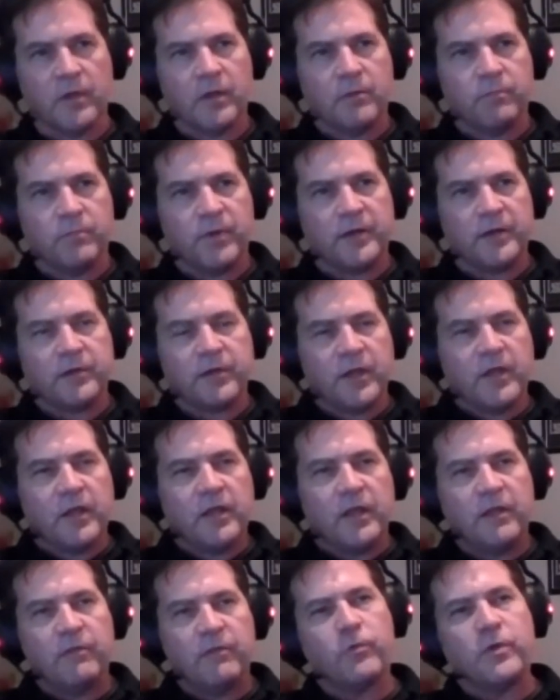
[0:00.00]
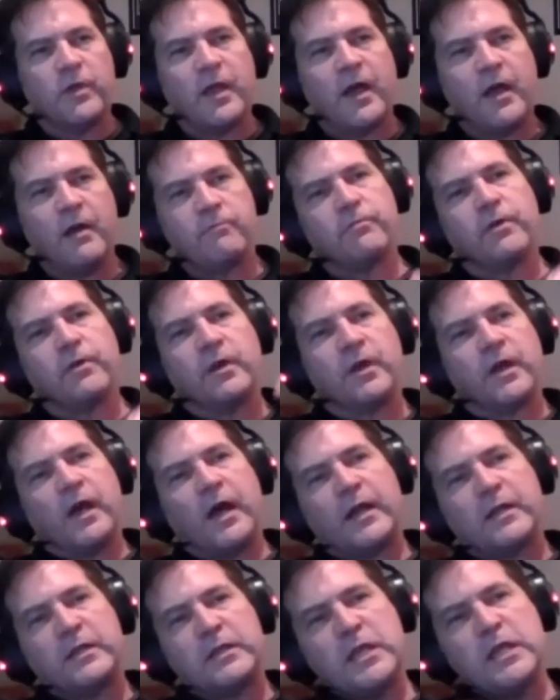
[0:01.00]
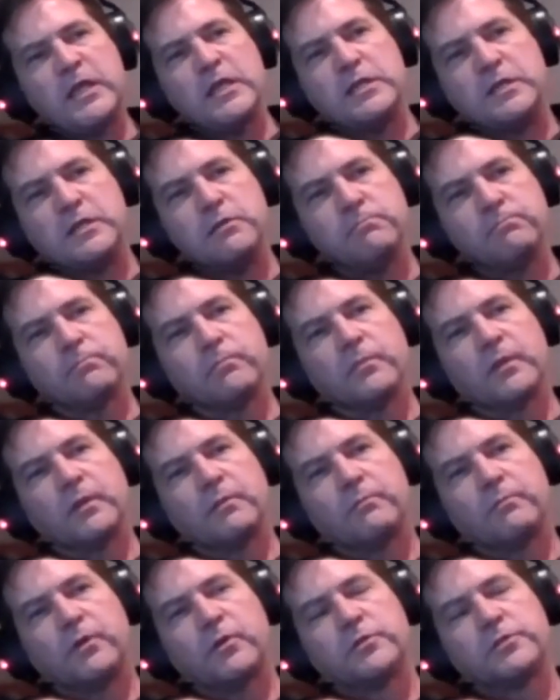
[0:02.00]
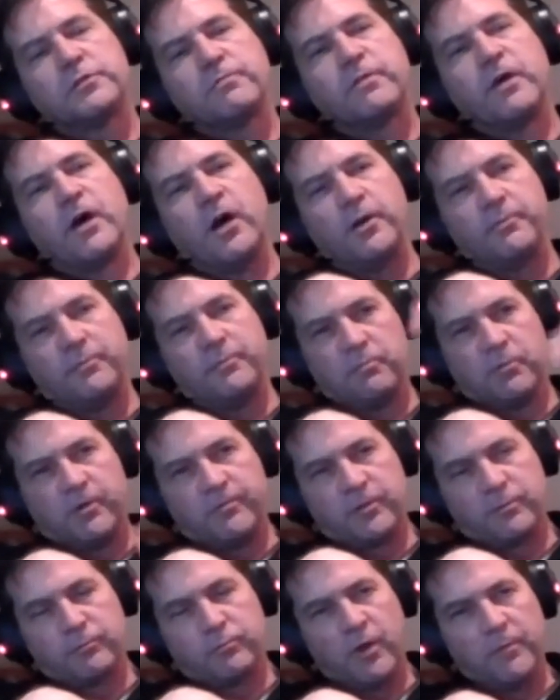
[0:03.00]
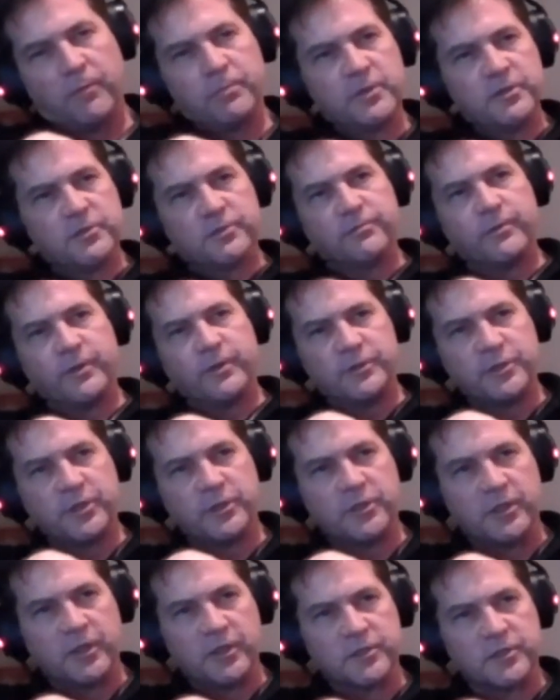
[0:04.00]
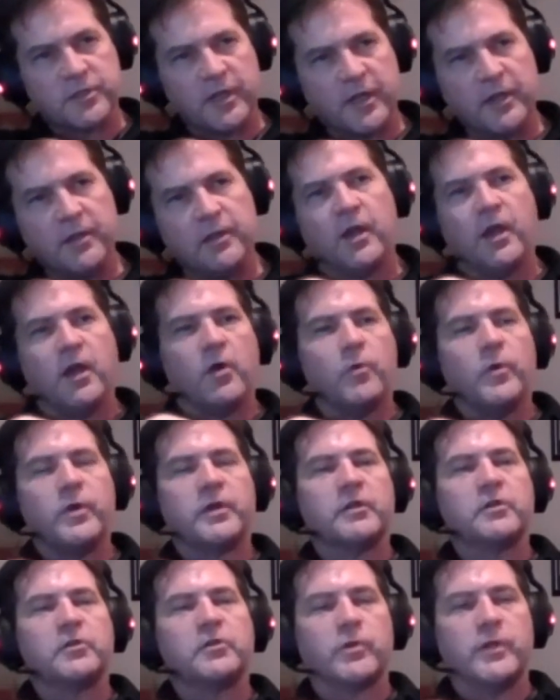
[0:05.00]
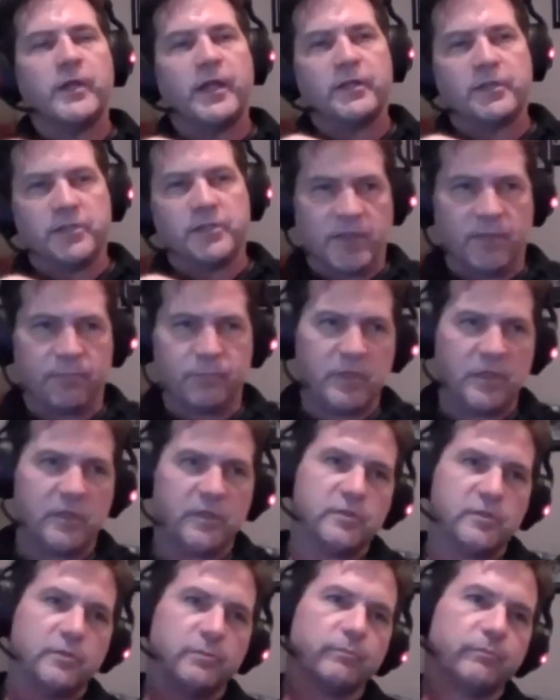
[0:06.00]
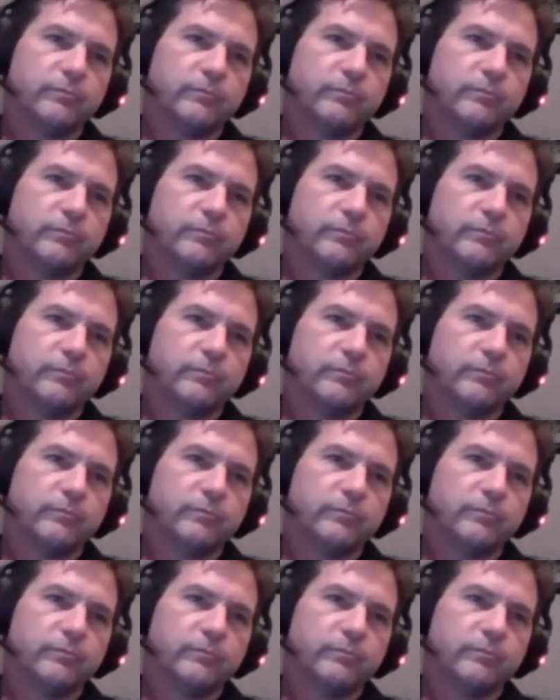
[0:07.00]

But if we have a key, because of the homomorphic properties of ECDSA, we can create subkeys.